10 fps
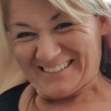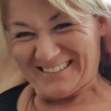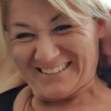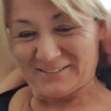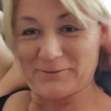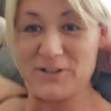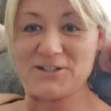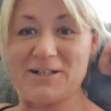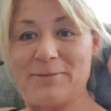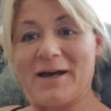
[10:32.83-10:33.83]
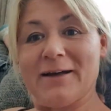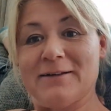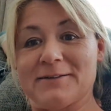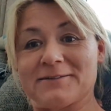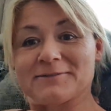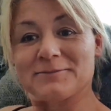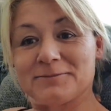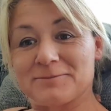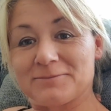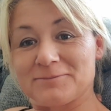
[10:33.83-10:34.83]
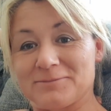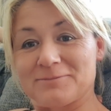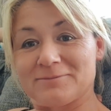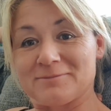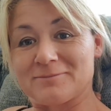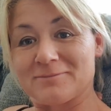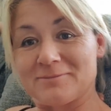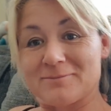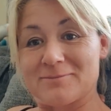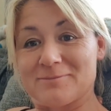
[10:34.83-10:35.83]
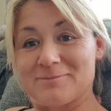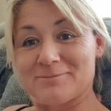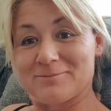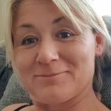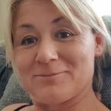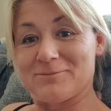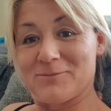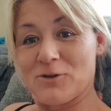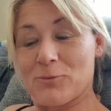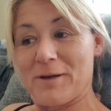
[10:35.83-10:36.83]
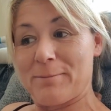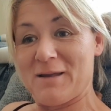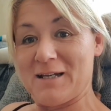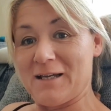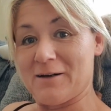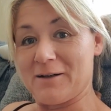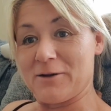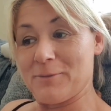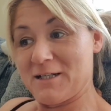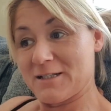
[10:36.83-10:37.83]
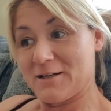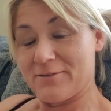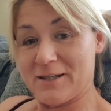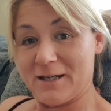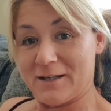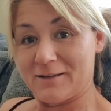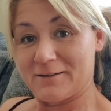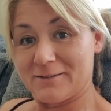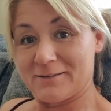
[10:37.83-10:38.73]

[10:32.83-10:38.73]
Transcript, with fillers: are you doing up there? I'm Minnie. You're being Minnie, are you? Minnie's over there.